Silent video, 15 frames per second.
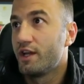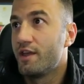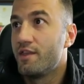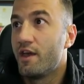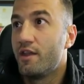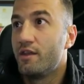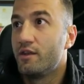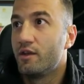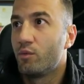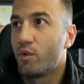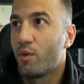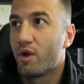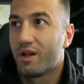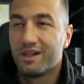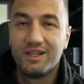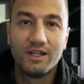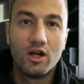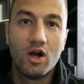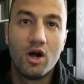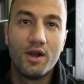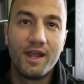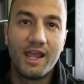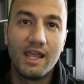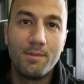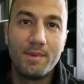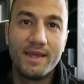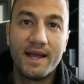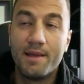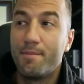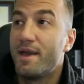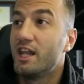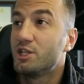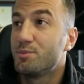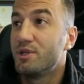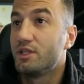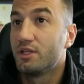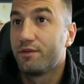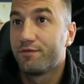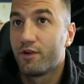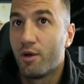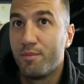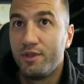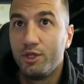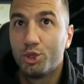And then we want to click on API management from